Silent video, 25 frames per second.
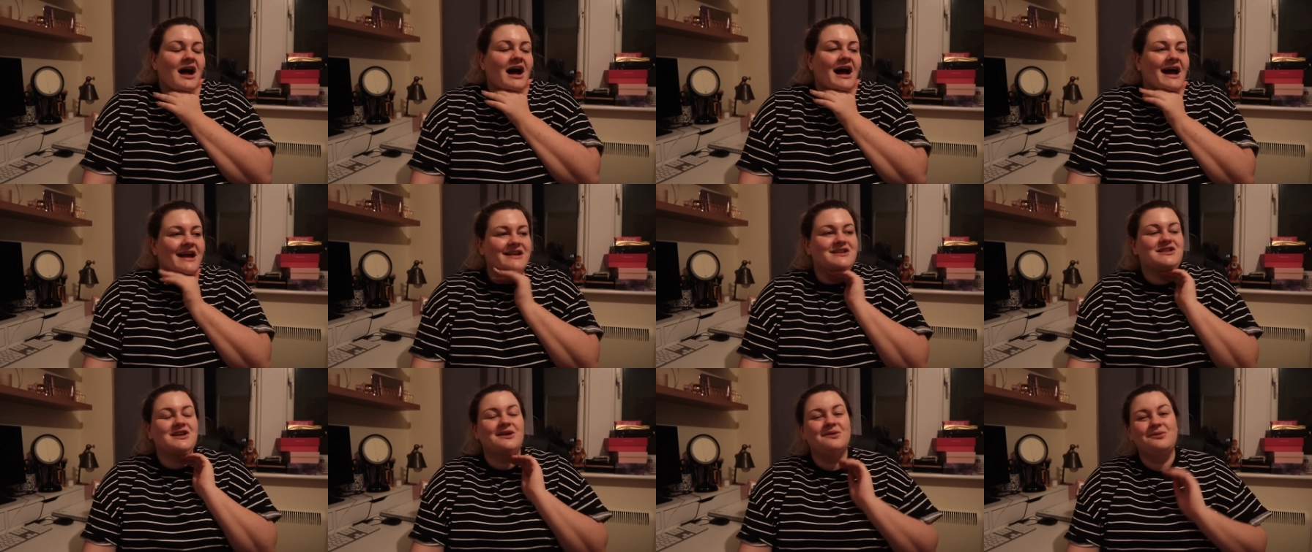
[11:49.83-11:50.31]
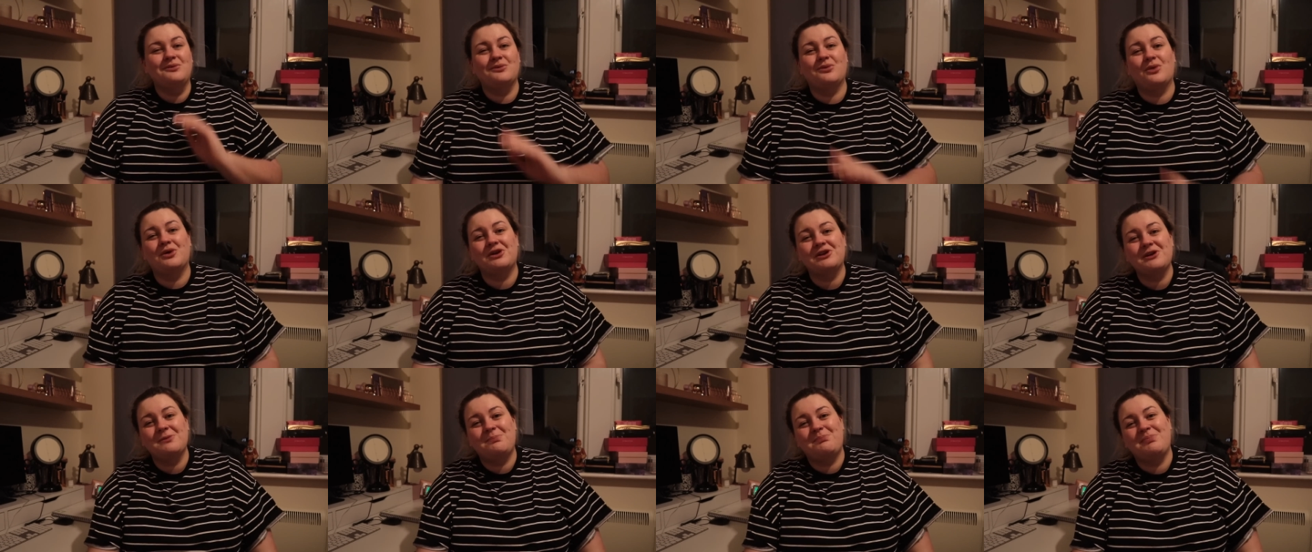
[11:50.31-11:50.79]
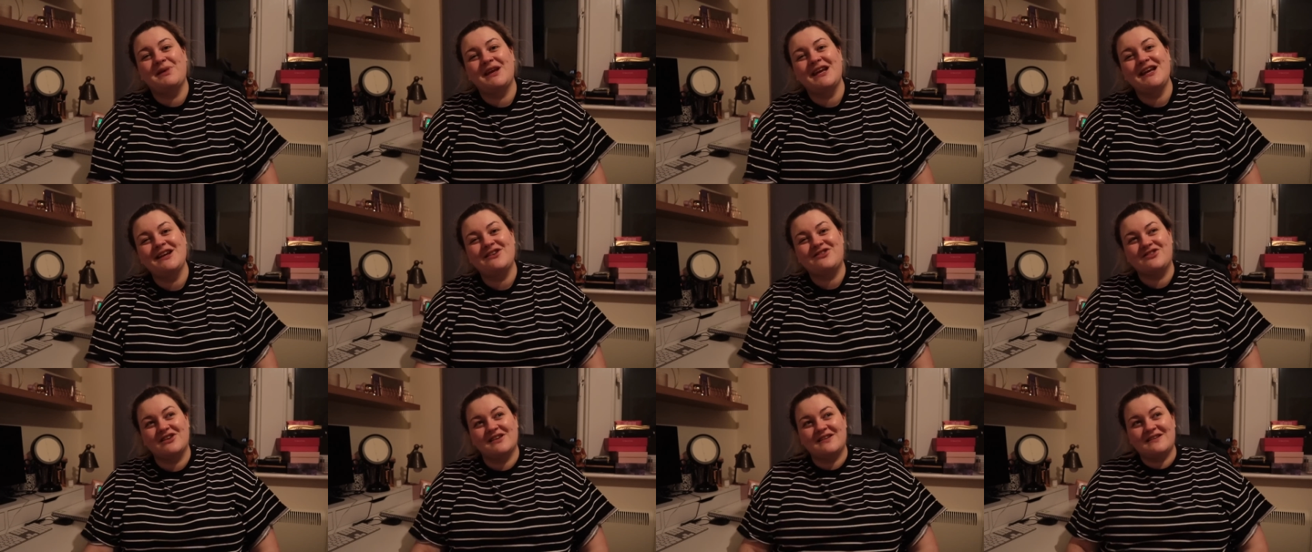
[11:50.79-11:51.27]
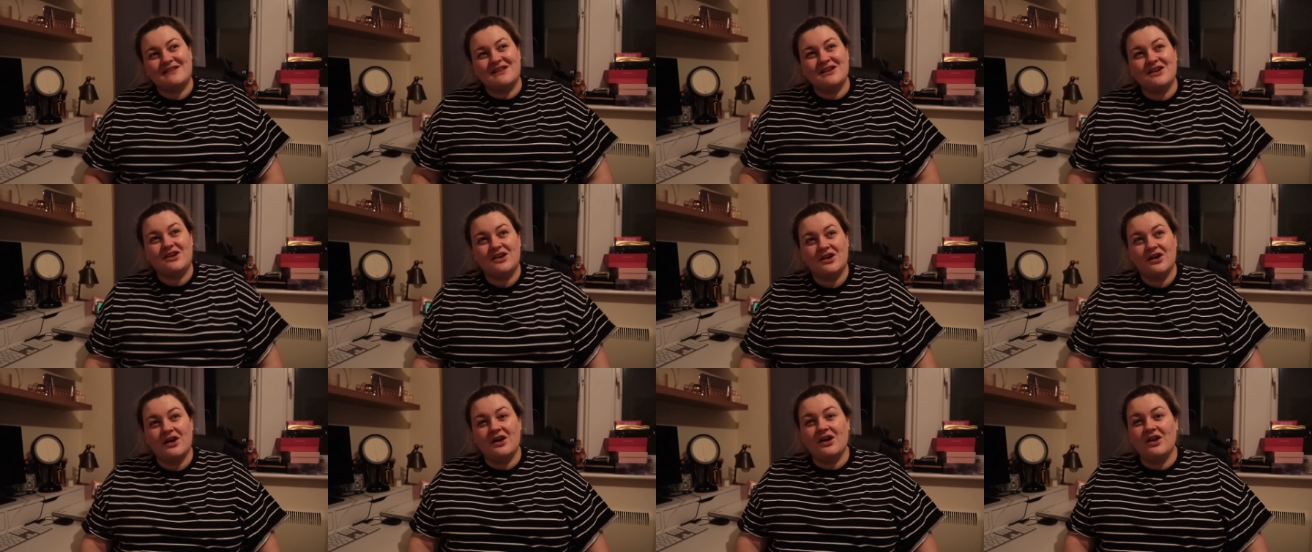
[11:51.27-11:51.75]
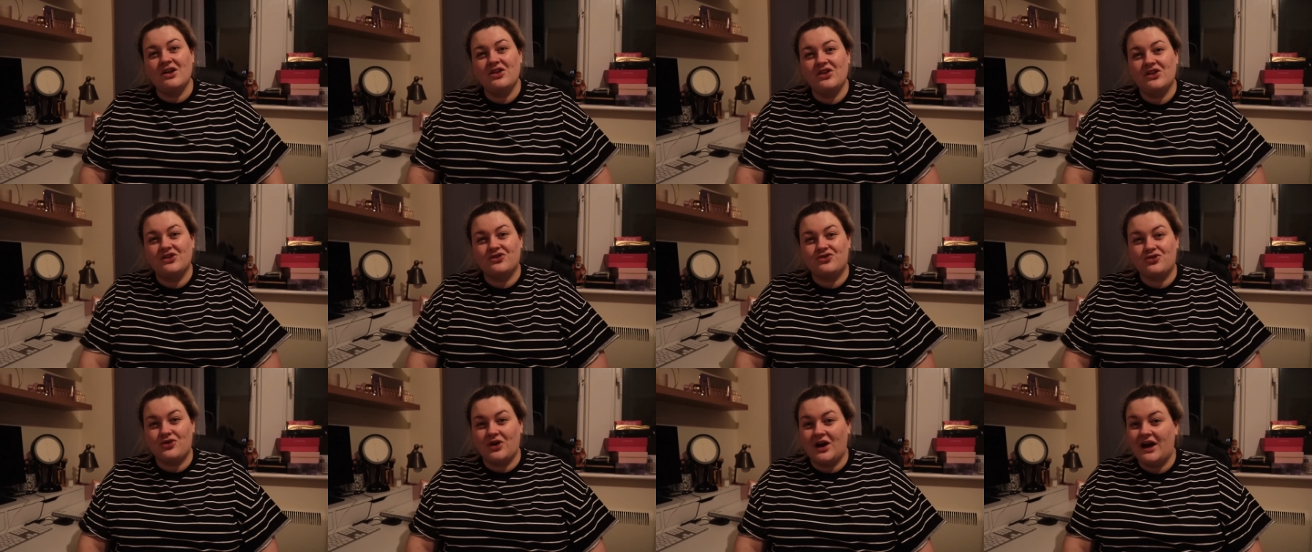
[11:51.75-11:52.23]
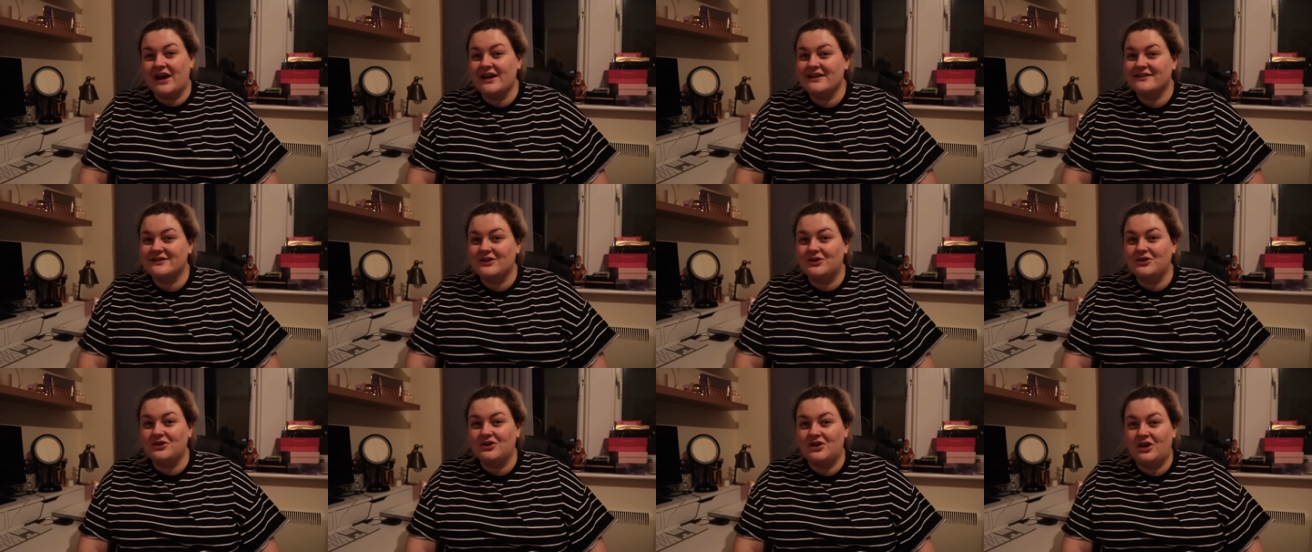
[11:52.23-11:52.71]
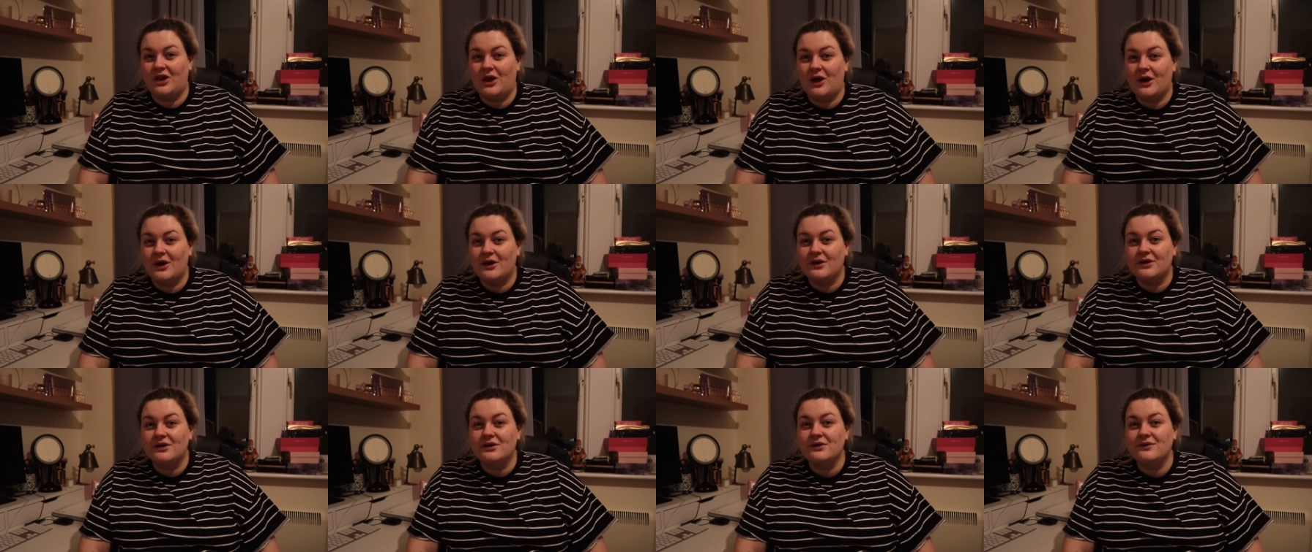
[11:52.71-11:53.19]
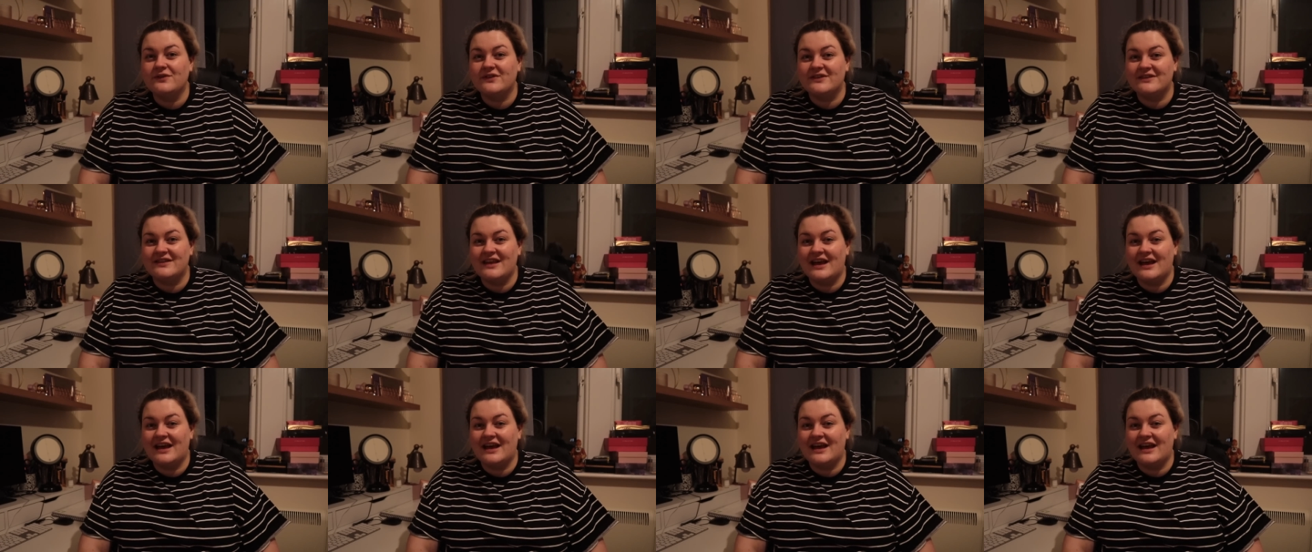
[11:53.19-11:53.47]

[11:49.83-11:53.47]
I don't want to be just the girl that tries on clothes.